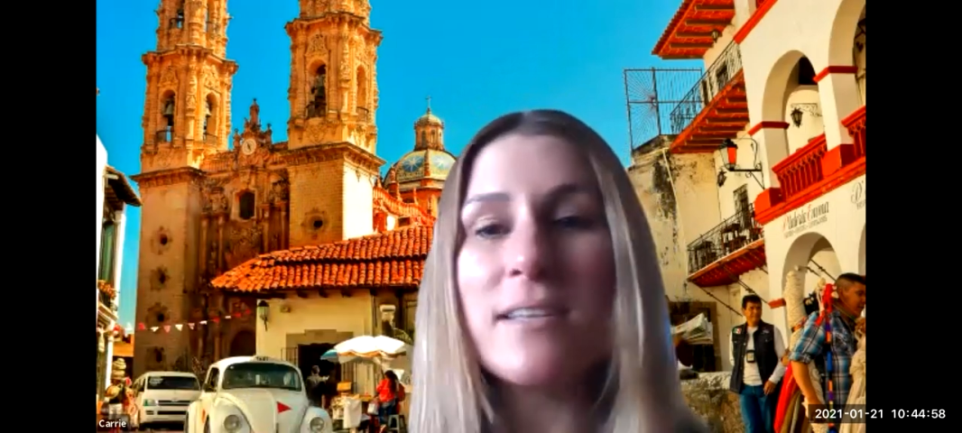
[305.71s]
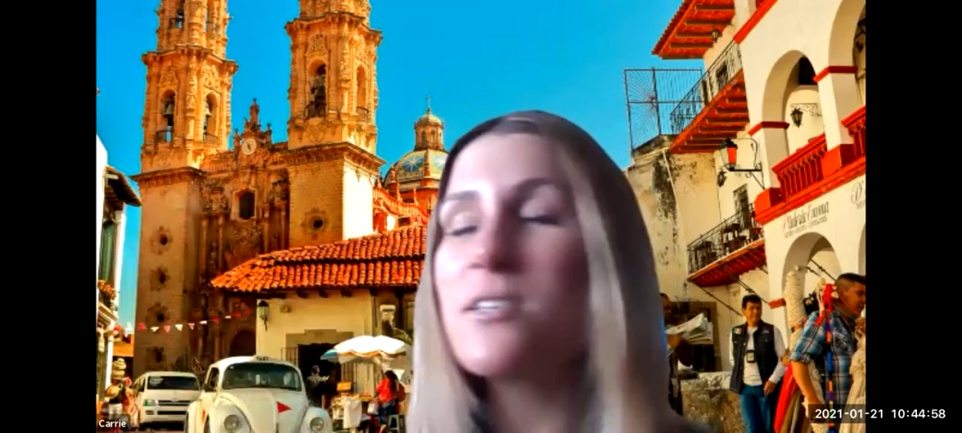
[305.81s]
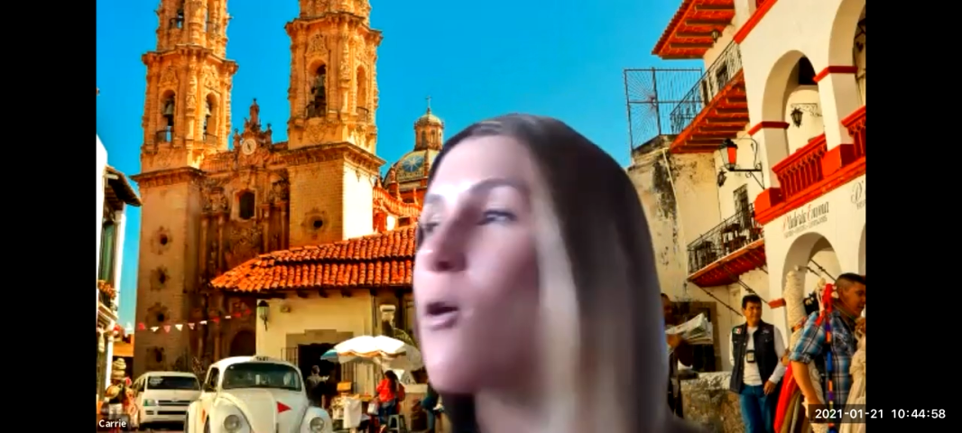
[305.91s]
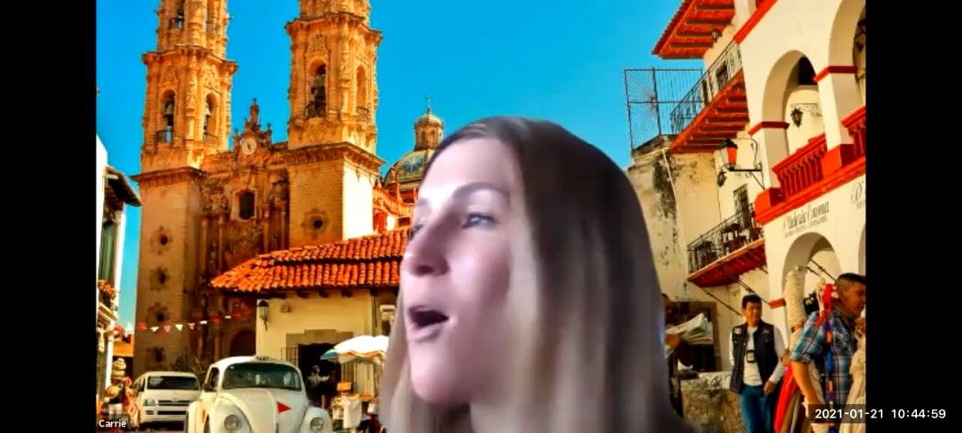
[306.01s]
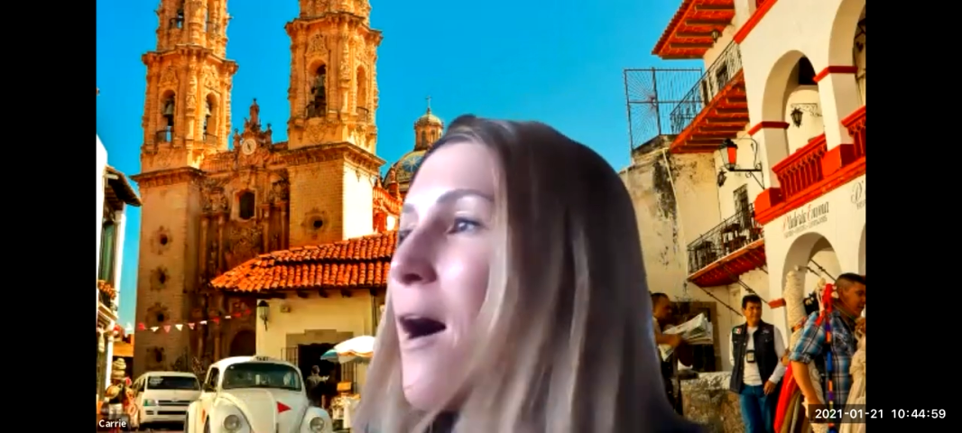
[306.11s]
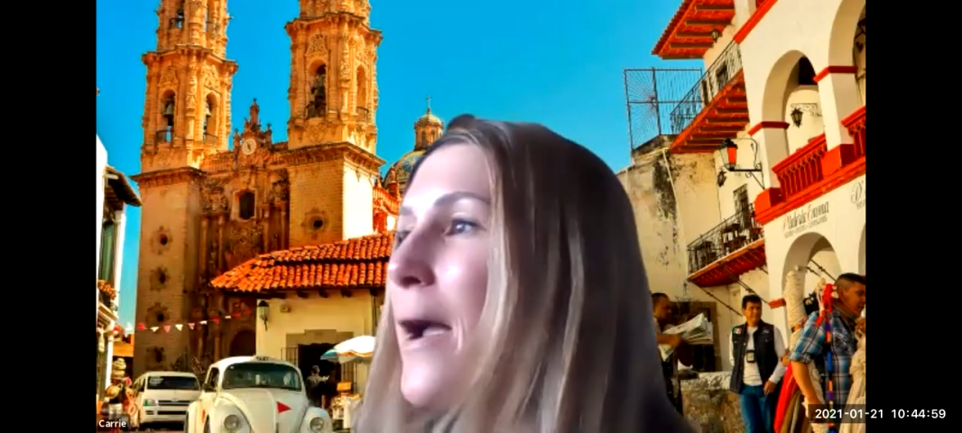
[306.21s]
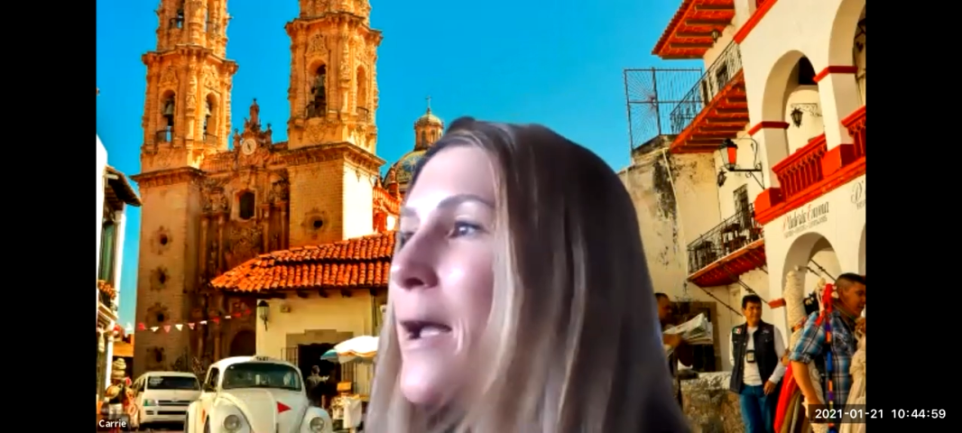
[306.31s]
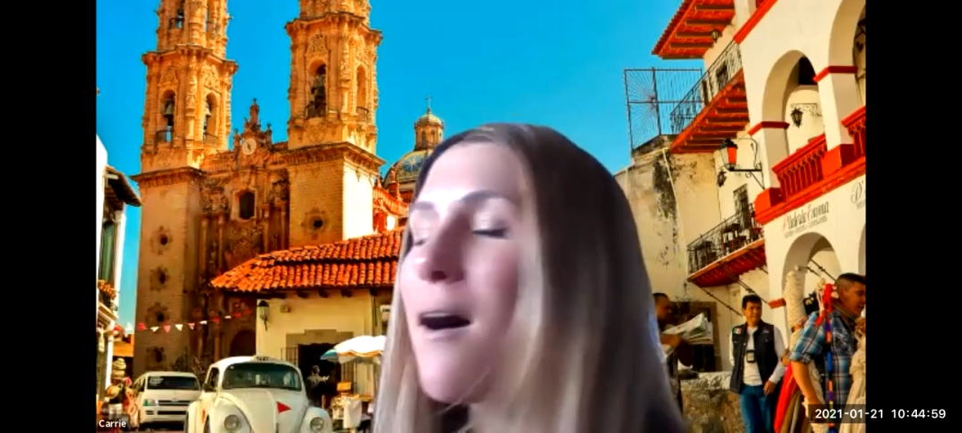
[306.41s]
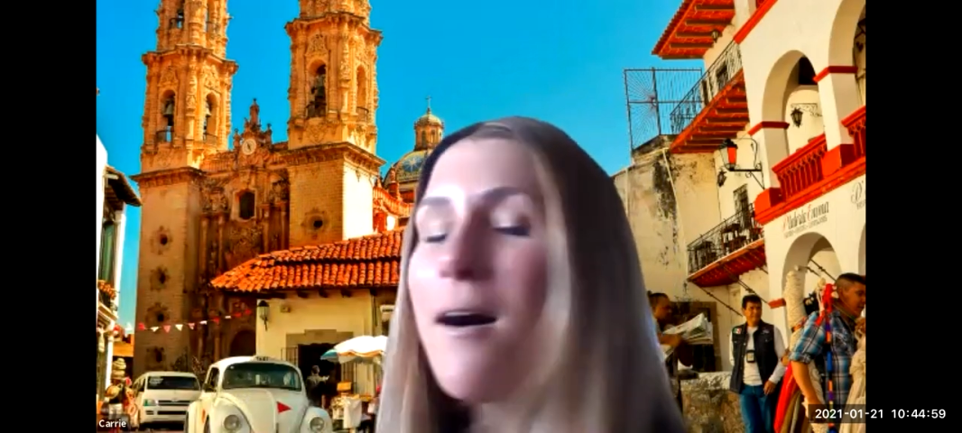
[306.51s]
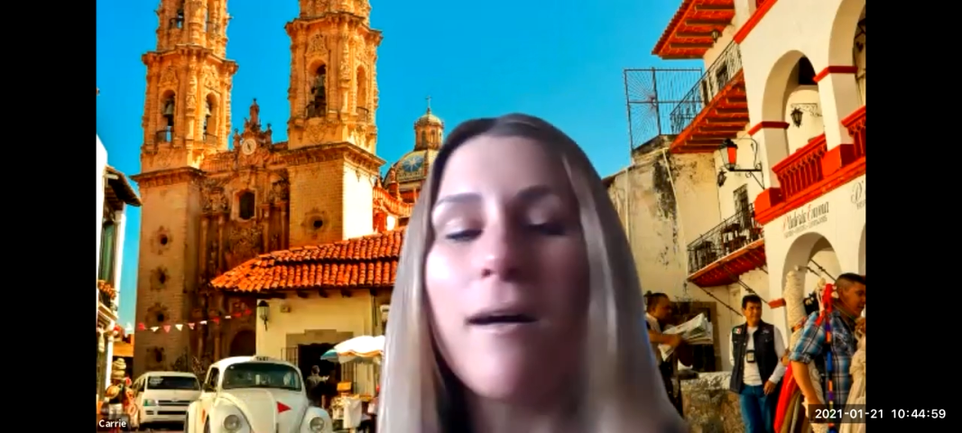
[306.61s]
And so I
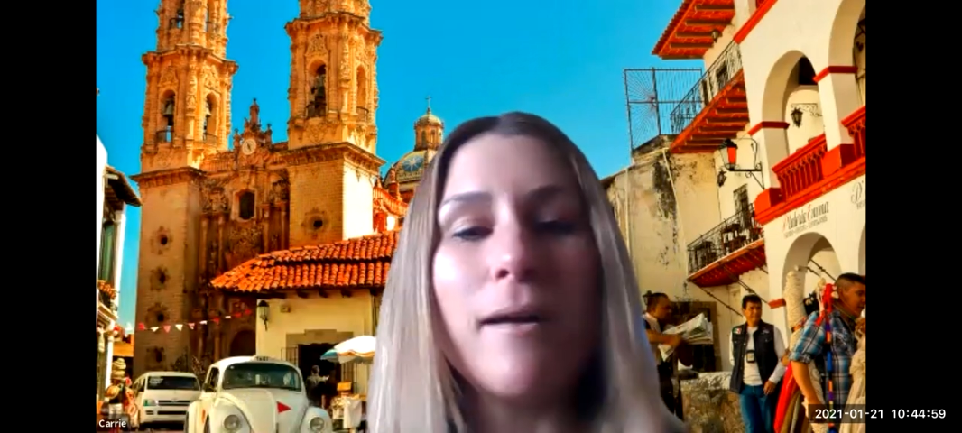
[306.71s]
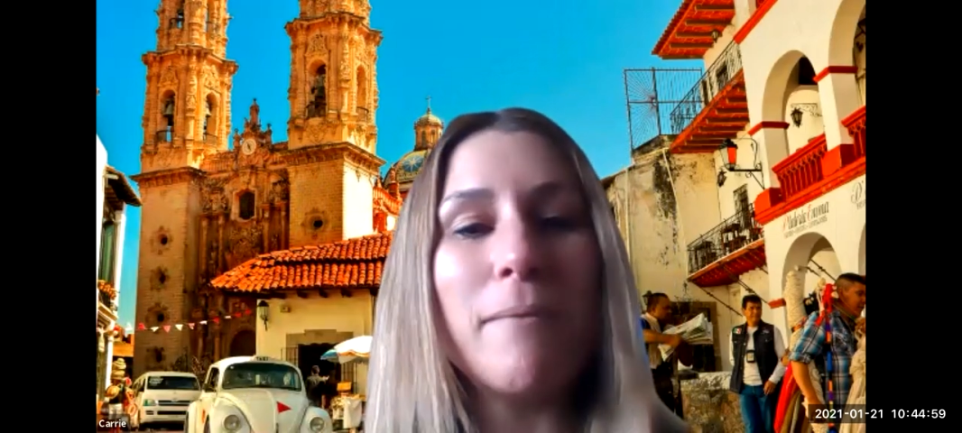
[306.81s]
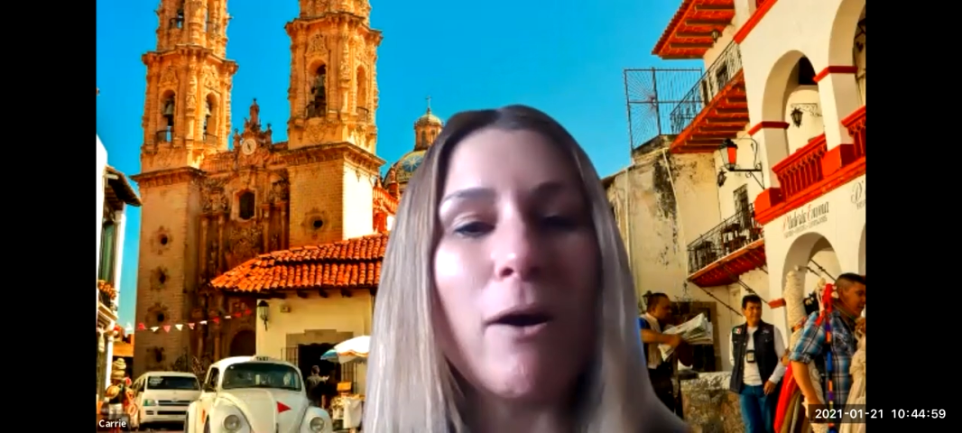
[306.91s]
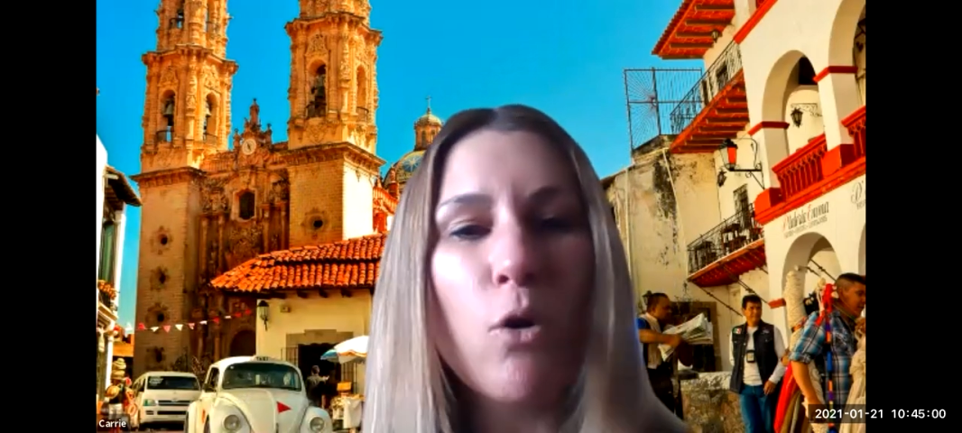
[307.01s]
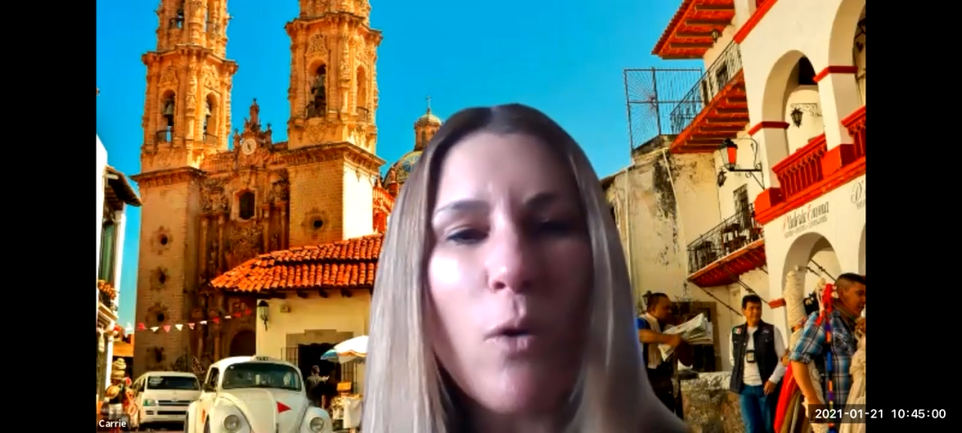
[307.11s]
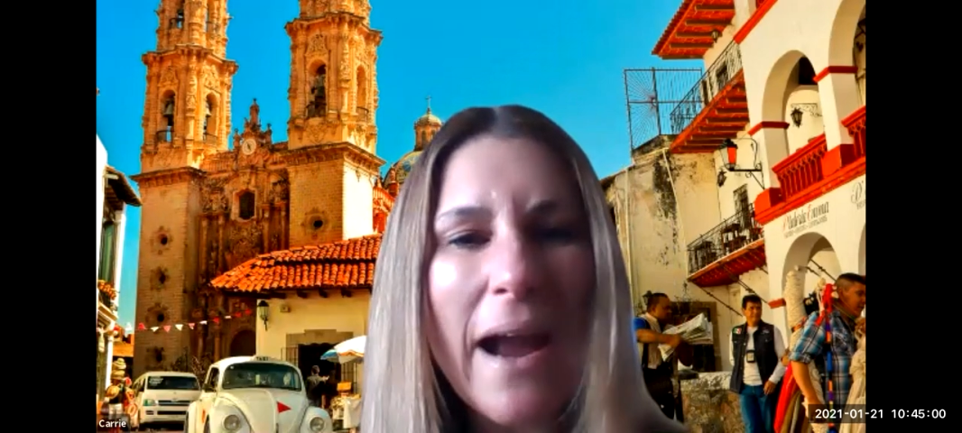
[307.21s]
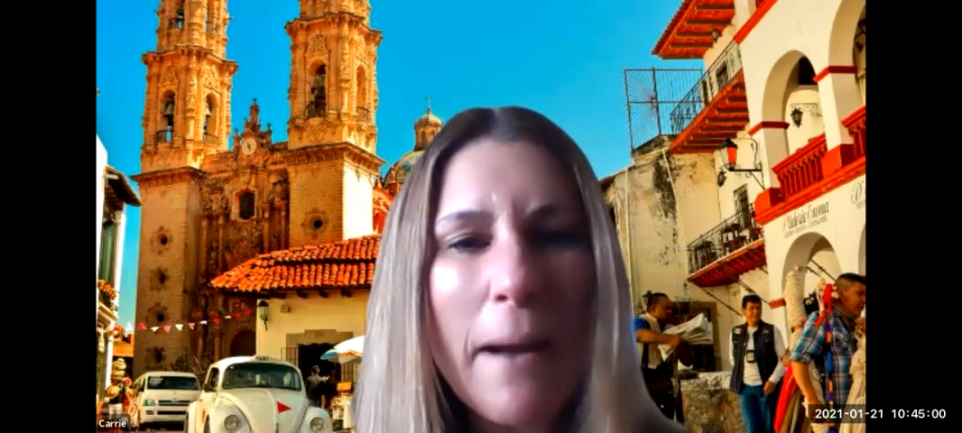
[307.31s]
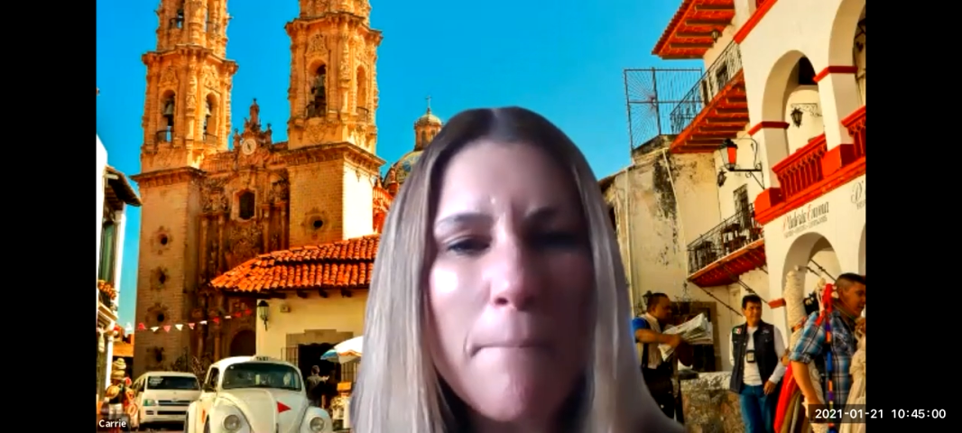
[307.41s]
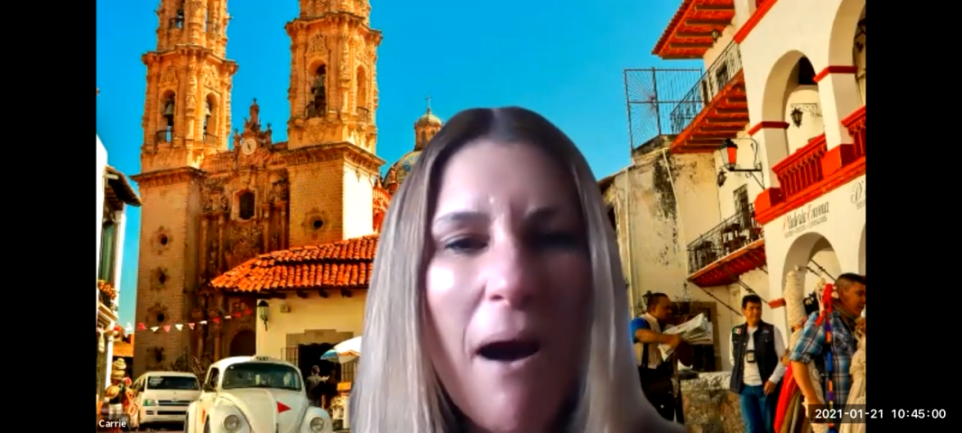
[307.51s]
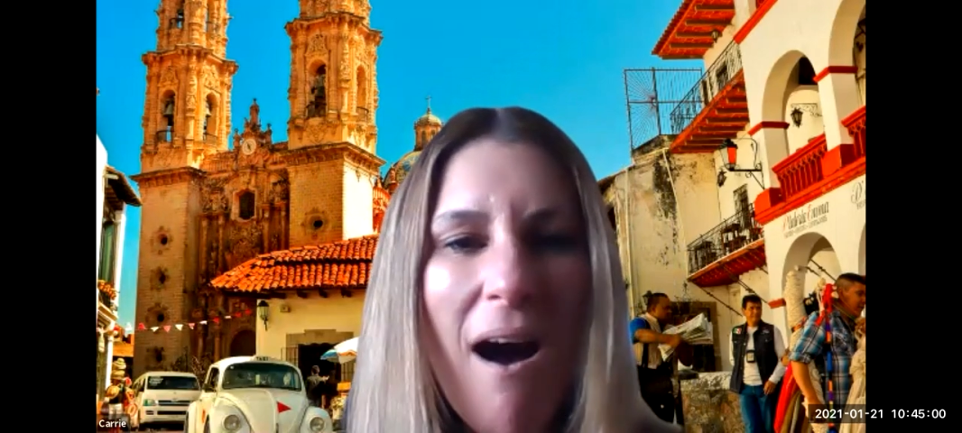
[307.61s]
call him out,
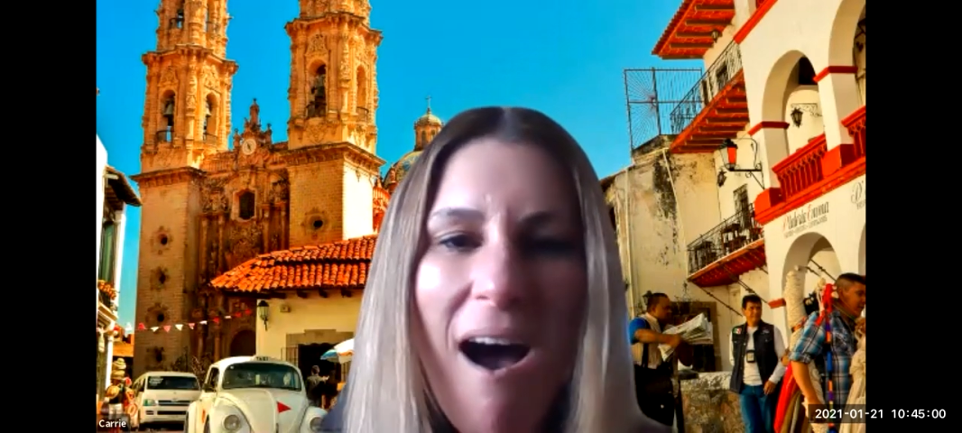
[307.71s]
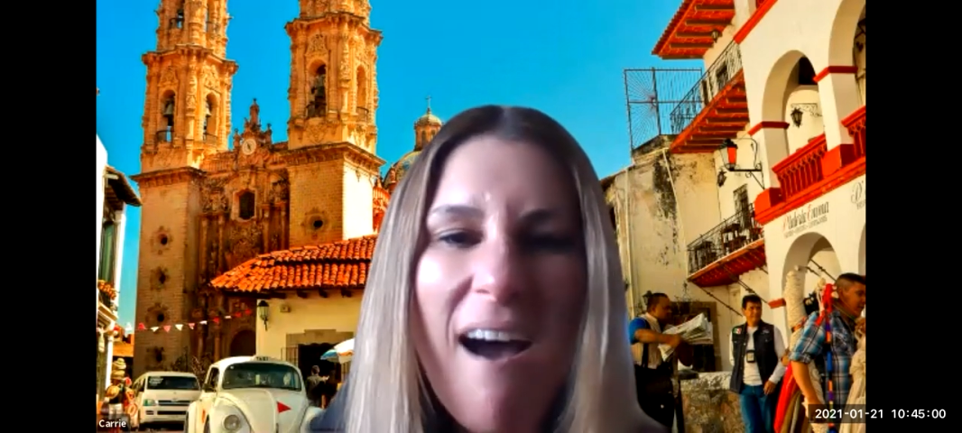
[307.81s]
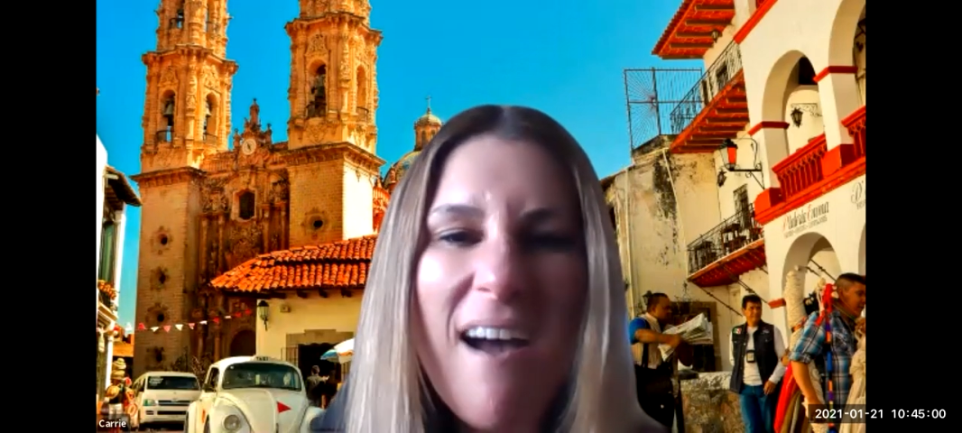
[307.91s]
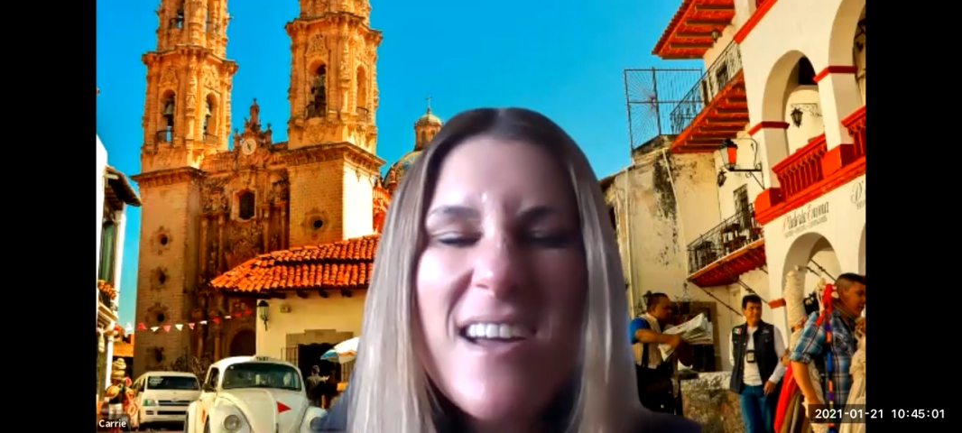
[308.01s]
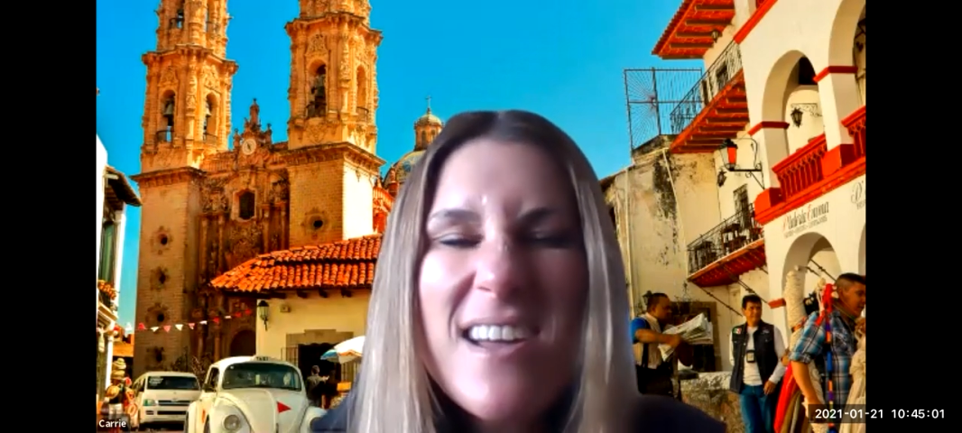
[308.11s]
Grandpa,